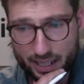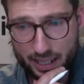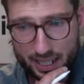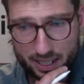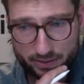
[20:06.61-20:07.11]

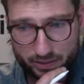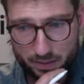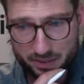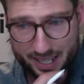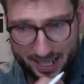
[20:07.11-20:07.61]
letter
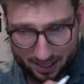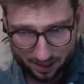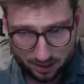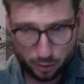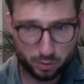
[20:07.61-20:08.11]
from Radius
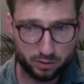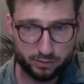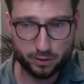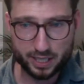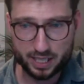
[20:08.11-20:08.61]
Global
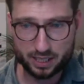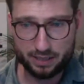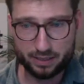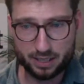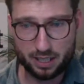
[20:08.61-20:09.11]
for a
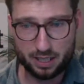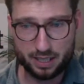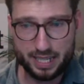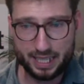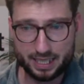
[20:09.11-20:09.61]
Discover card
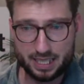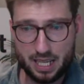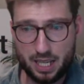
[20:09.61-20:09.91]
debt,